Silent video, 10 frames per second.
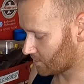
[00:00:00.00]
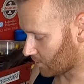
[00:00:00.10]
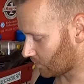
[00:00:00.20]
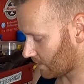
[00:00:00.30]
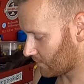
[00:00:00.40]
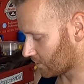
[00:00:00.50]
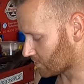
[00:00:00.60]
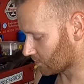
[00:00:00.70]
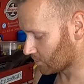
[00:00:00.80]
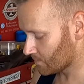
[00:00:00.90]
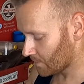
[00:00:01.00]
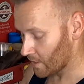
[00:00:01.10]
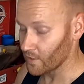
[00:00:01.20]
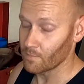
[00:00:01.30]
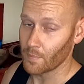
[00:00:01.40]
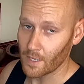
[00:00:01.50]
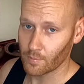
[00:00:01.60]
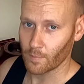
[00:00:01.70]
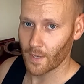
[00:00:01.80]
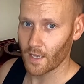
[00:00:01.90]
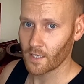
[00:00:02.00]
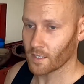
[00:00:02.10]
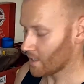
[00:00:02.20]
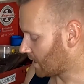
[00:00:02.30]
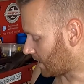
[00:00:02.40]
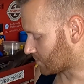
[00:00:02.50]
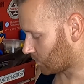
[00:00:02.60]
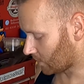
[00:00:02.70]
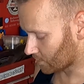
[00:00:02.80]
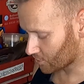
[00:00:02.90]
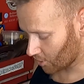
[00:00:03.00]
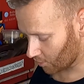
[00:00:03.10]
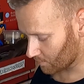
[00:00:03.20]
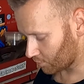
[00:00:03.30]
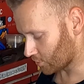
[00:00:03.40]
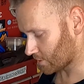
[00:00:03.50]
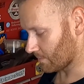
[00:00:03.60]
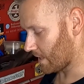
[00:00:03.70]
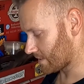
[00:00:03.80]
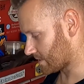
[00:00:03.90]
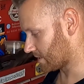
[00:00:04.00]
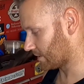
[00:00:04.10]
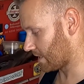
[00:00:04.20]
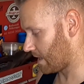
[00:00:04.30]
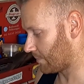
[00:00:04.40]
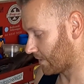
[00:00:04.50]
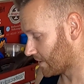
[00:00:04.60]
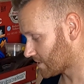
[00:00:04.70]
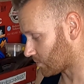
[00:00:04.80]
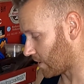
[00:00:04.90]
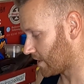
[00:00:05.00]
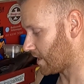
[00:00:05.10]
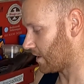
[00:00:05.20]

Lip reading: So whatever you do, be prepared, as well as don't push the master cylinder up this way.